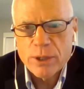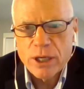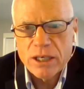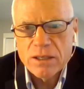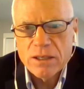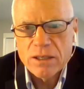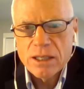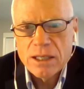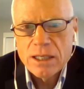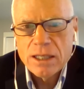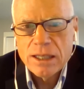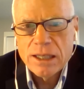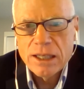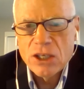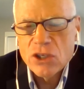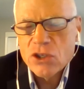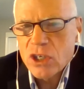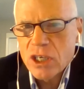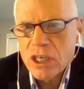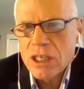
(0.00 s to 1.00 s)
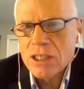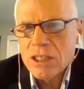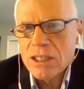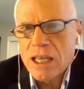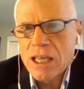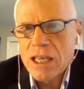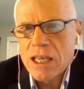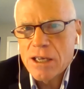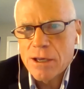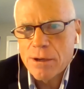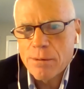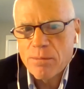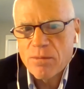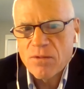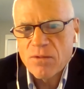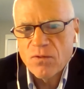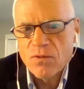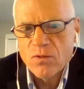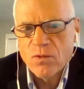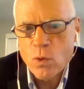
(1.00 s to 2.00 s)
but listening to
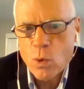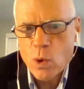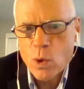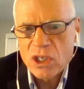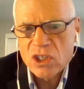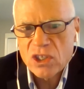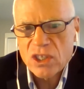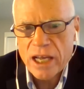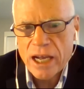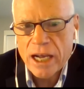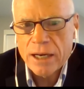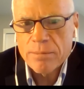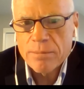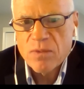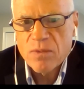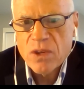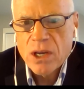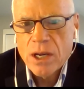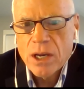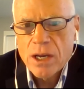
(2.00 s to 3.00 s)
him voice that,